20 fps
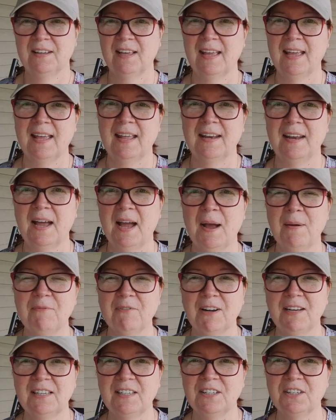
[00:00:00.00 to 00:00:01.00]
and I'm
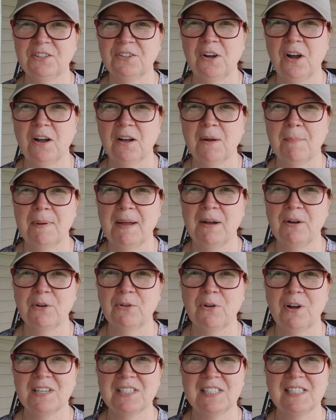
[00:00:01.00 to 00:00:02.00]
ready to talk about
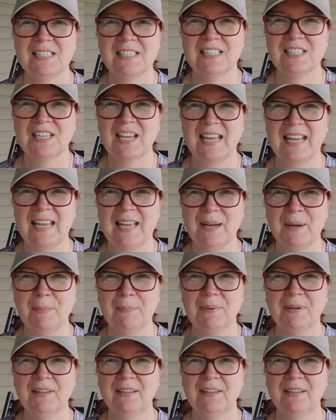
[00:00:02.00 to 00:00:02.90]
cross stitch camp.